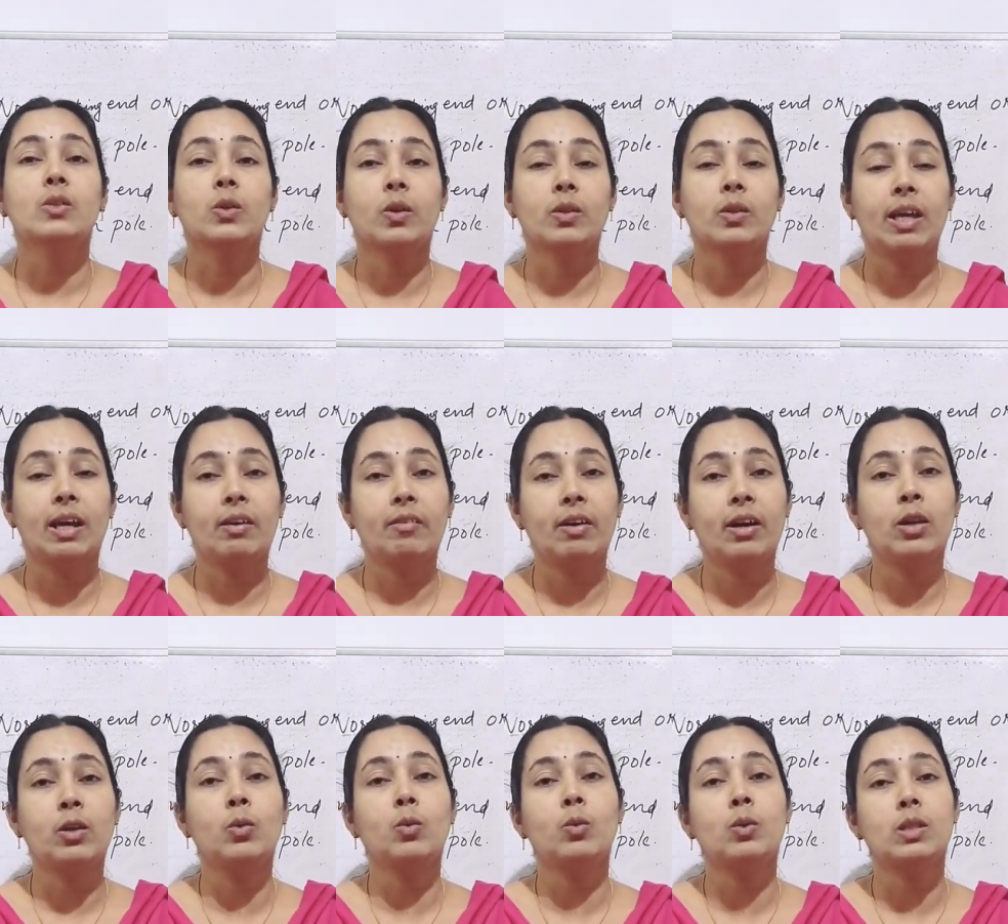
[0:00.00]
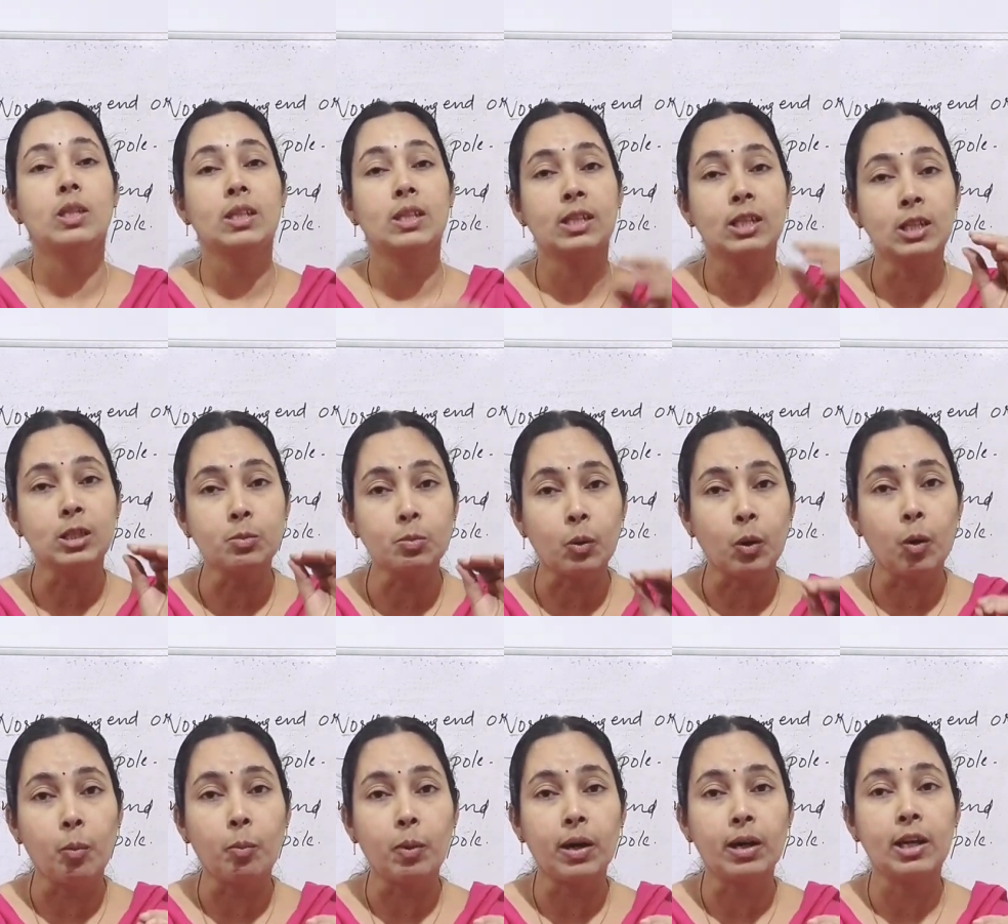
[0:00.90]
So they were using this
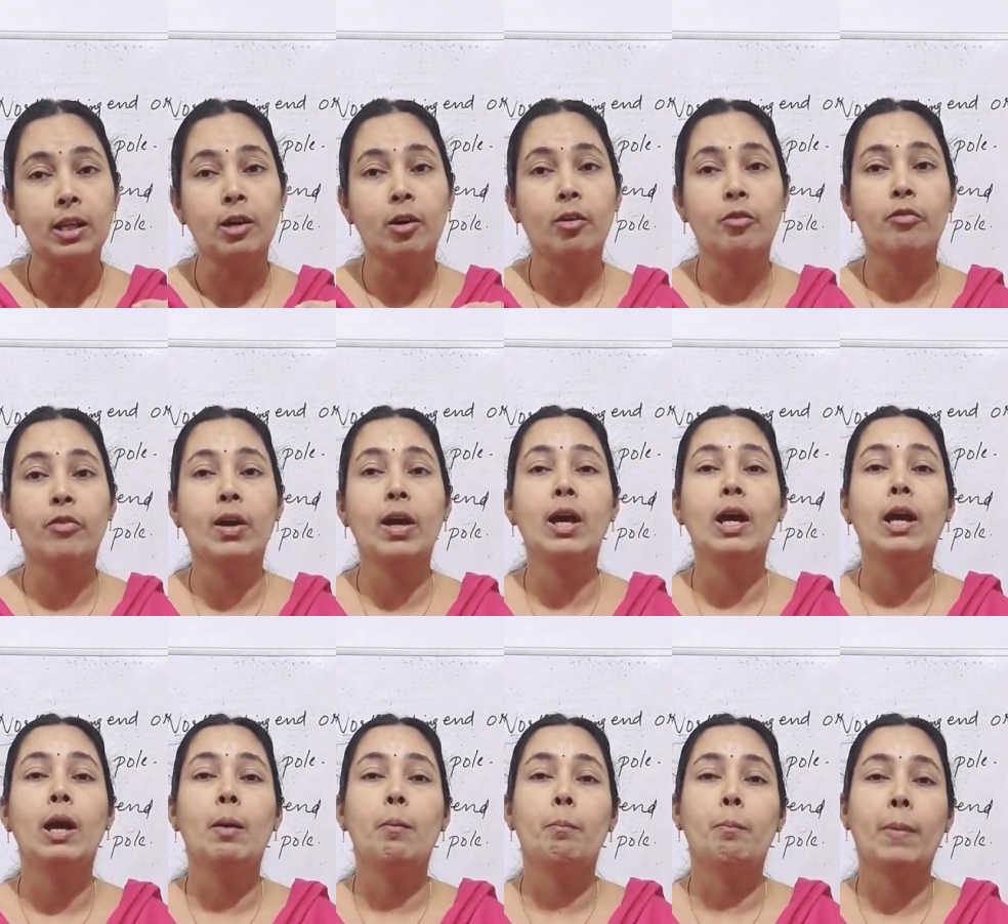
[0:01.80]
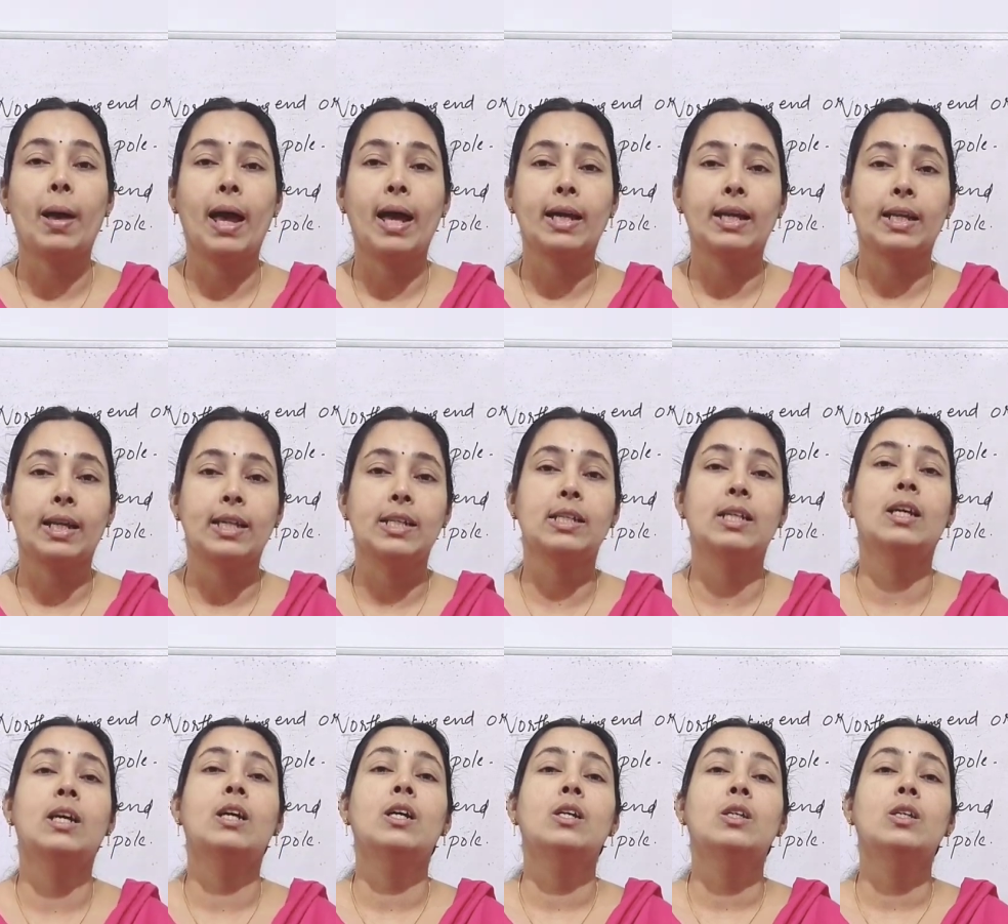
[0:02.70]
property of a magnet.